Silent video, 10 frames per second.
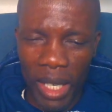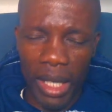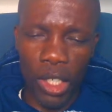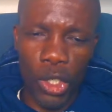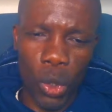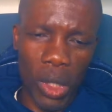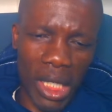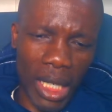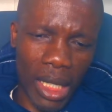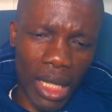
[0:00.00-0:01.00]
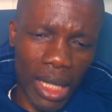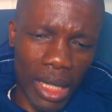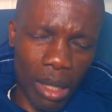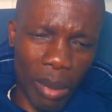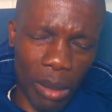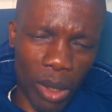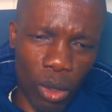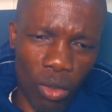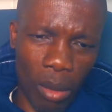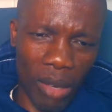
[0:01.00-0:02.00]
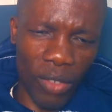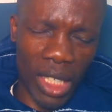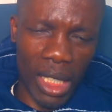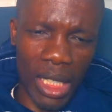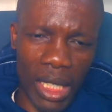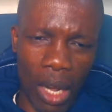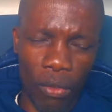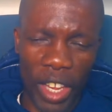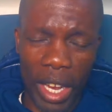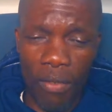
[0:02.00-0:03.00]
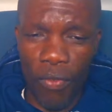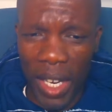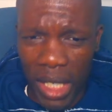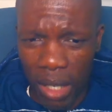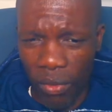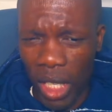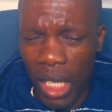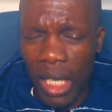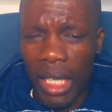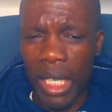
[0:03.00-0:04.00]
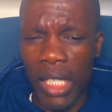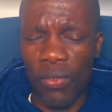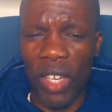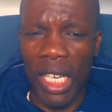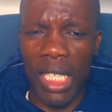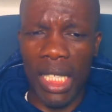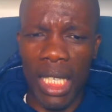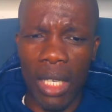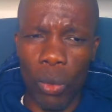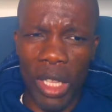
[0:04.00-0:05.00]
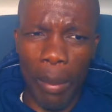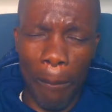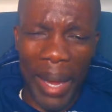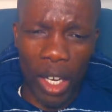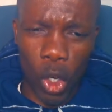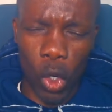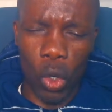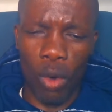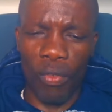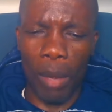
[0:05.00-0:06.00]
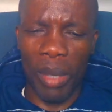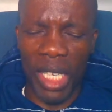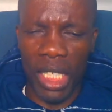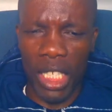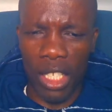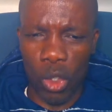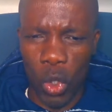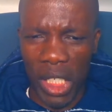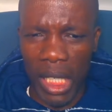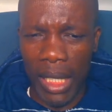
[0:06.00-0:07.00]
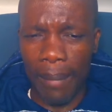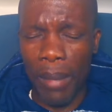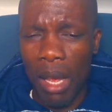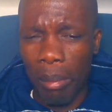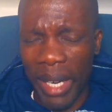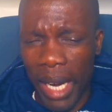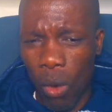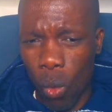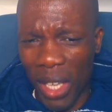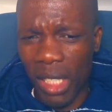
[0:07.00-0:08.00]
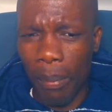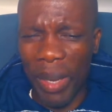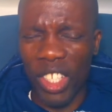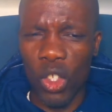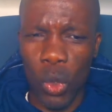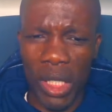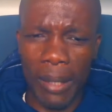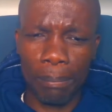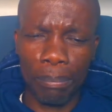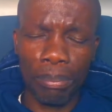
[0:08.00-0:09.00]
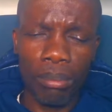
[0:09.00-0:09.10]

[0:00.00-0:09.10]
and it shows that the Department of Home Affairs is now very effective in as far as dealing with the backlog of applications is concerned. But now, what's the bad news?